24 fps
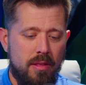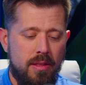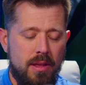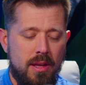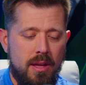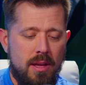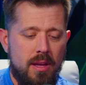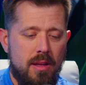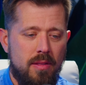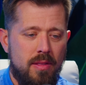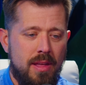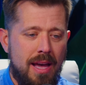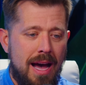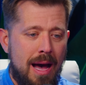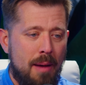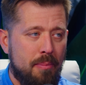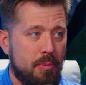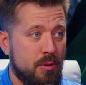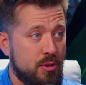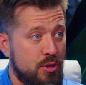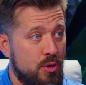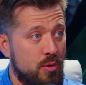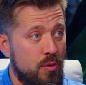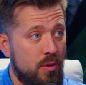the
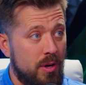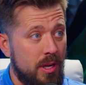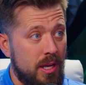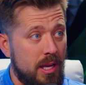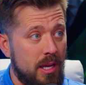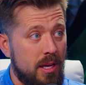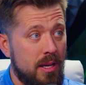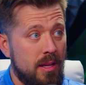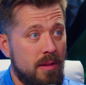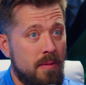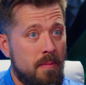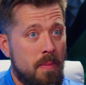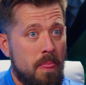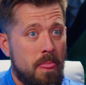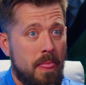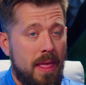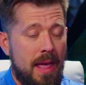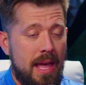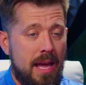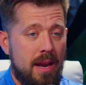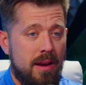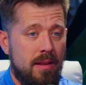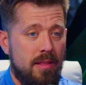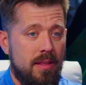opportunity
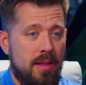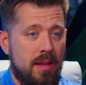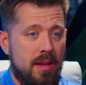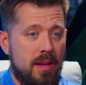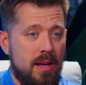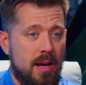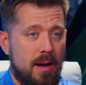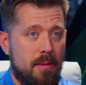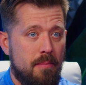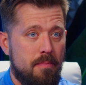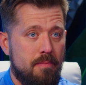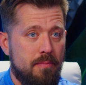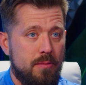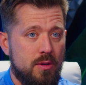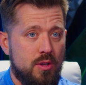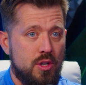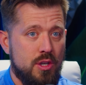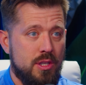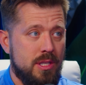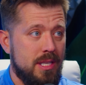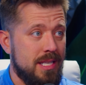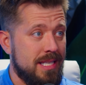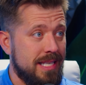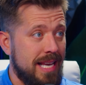and the
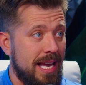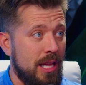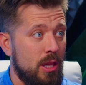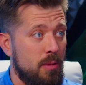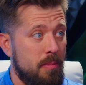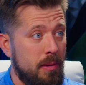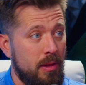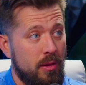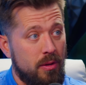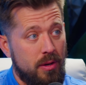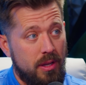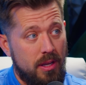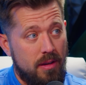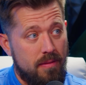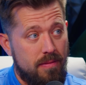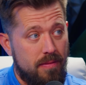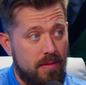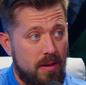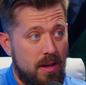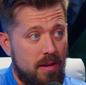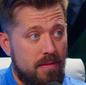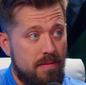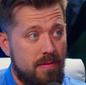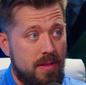just the scalability
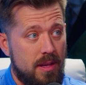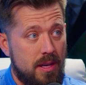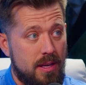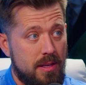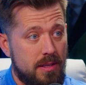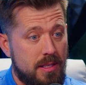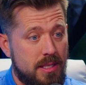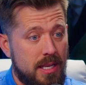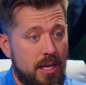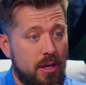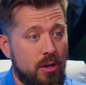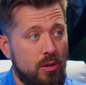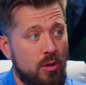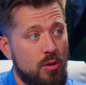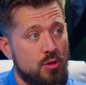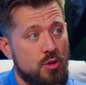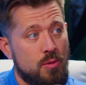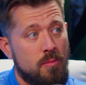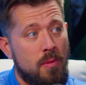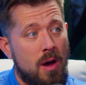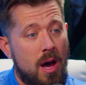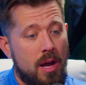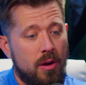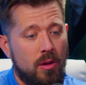of the setter closer
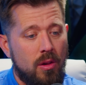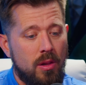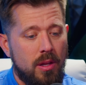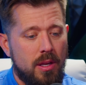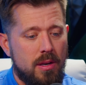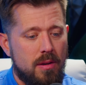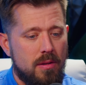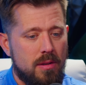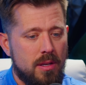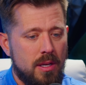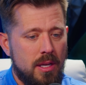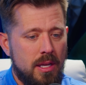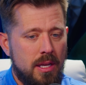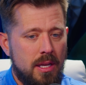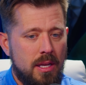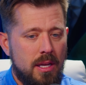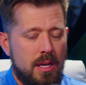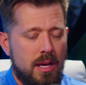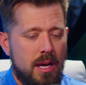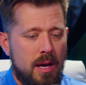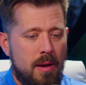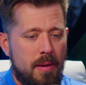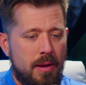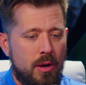model, and
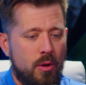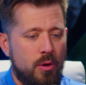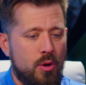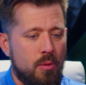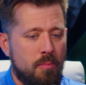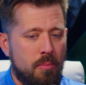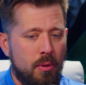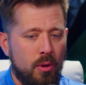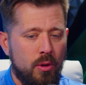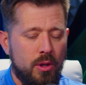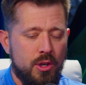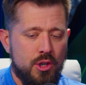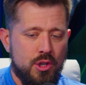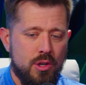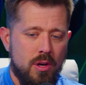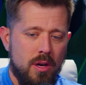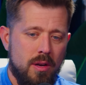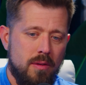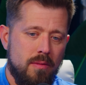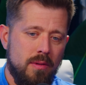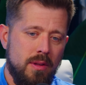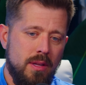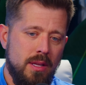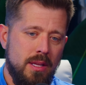I know you're bullish
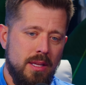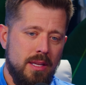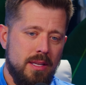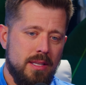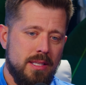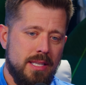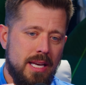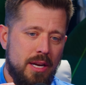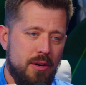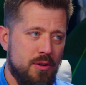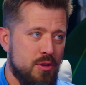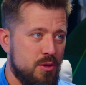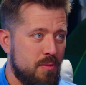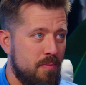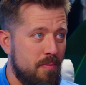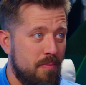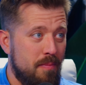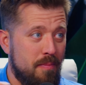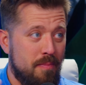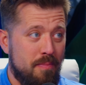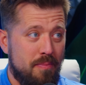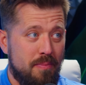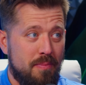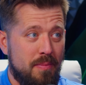on setters,
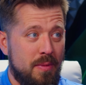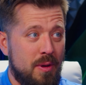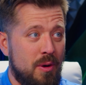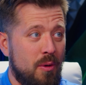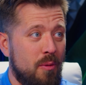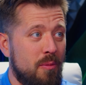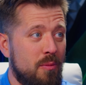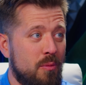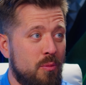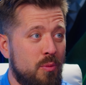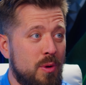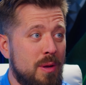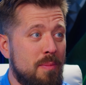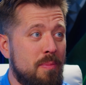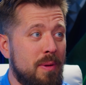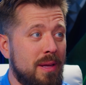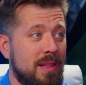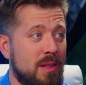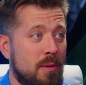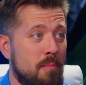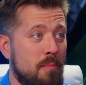reaping the